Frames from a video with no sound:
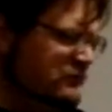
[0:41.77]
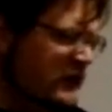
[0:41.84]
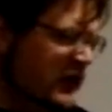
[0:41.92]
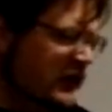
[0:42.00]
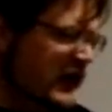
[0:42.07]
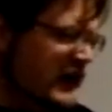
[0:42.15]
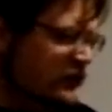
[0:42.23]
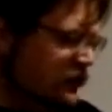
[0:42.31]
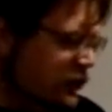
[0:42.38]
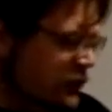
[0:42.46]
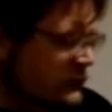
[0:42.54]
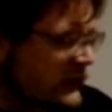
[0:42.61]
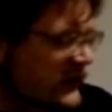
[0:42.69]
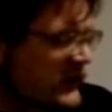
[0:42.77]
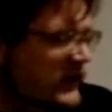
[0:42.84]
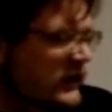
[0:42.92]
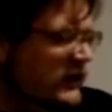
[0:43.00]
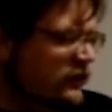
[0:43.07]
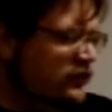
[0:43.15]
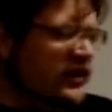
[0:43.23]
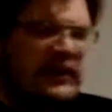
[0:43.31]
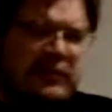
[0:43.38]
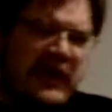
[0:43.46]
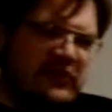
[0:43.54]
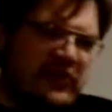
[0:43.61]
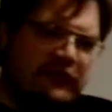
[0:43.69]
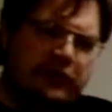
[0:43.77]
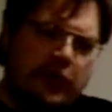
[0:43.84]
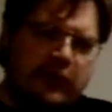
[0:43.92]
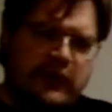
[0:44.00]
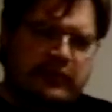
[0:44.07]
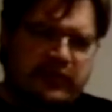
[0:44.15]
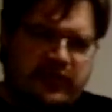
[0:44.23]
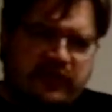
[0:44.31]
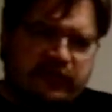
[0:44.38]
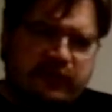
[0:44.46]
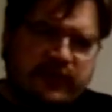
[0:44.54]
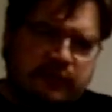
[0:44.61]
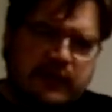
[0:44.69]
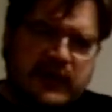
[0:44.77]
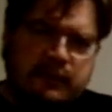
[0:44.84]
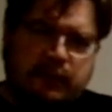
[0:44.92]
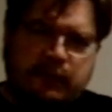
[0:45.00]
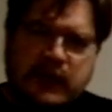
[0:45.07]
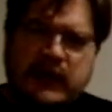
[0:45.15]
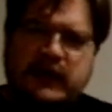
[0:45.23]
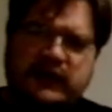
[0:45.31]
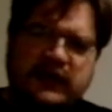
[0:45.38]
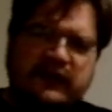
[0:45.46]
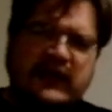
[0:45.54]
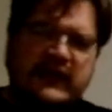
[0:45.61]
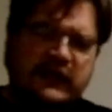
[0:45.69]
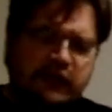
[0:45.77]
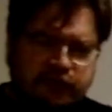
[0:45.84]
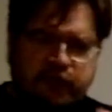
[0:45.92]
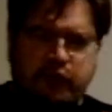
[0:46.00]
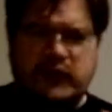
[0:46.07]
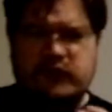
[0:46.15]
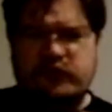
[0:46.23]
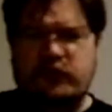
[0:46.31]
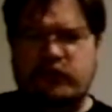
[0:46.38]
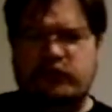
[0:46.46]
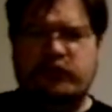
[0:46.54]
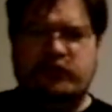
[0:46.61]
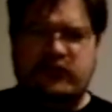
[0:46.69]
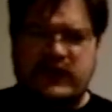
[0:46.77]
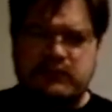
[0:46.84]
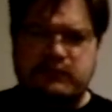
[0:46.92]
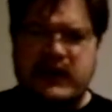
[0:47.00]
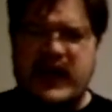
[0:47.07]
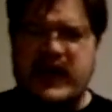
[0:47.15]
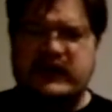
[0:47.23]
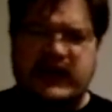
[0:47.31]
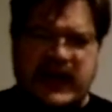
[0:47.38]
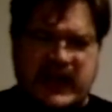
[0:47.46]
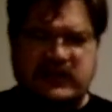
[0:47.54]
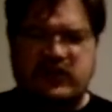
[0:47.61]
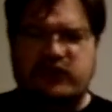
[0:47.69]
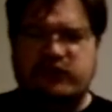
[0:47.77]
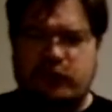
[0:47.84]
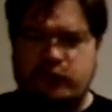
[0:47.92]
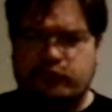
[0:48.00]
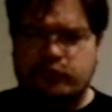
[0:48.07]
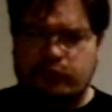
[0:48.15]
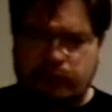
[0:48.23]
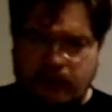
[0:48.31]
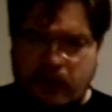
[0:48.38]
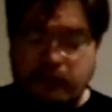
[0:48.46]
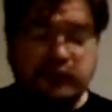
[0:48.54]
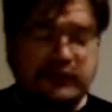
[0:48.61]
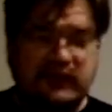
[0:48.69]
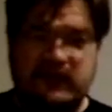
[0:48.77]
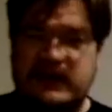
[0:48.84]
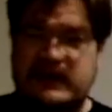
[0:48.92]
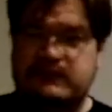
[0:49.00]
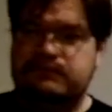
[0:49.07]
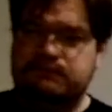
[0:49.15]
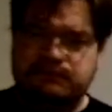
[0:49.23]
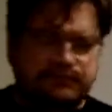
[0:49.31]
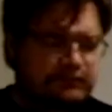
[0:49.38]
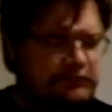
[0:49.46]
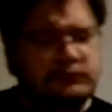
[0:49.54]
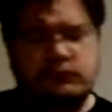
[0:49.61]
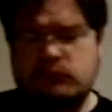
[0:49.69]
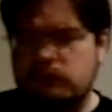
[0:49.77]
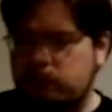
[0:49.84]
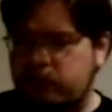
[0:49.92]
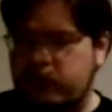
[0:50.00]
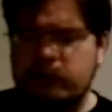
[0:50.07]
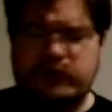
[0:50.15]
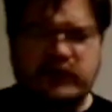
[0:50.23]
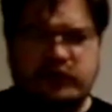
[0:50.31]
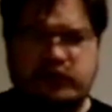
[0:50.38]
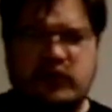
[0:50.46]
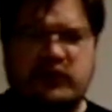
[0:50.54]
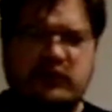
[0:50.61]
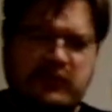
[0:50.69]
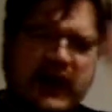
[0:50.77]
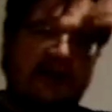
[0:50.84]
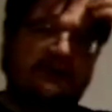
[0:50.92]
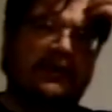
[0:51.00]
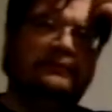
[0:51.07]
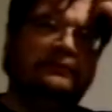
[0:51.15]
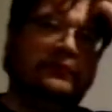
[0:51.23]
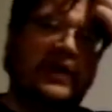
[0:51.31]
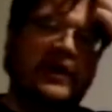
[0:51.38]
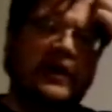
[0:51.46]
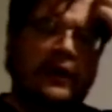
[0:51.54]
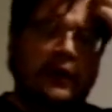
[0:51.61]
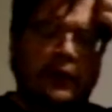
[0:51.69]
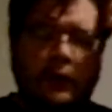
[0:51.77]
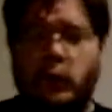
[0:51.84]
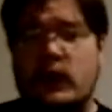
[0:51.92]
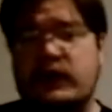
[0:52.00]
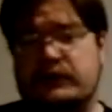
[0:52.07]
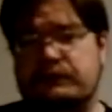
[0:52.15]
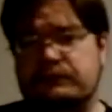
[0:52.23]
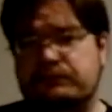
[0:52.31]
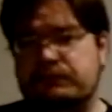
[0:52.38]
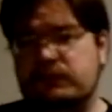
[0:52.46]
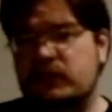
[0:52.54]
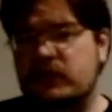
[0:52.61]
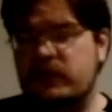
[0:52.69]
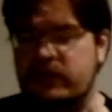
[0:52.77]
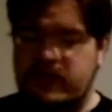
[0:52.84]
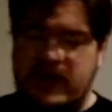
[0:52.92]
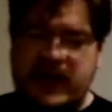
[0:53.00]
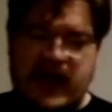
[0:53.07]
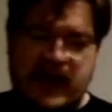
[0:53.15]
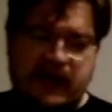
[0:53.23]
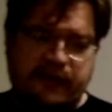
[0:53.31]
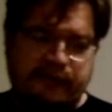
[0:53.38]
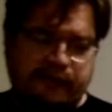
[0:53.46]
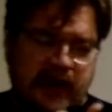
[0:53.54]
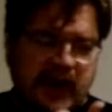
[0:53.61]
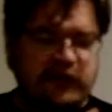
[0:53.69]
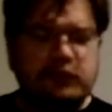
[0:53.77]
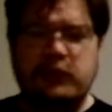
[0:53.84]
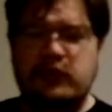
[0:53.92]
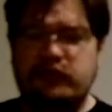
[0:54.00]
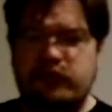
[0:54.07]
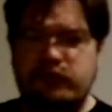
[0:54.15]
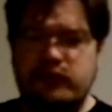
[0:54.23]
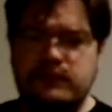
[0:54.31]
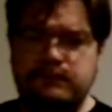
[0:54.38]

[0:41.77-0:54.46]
Okay, so psychopaths have no empathy for other people, yet they use 2 excuses for their bad, antisocial, ultimately purely destructive behavior. 1, they have Aspergers.